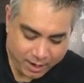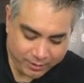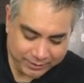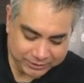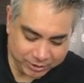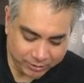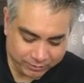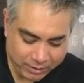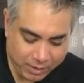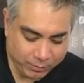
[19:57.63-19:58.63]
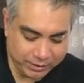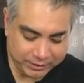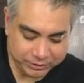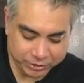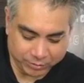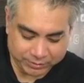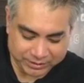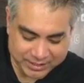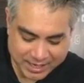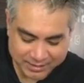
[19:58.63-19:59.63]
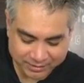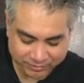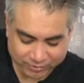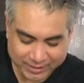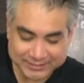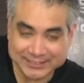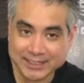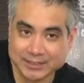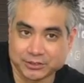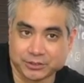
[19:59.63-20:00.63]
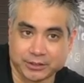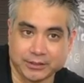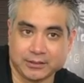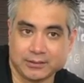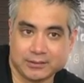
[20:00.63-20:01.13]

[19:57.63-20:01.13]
All right, so we're going to choke the 10th fret, 2nd string,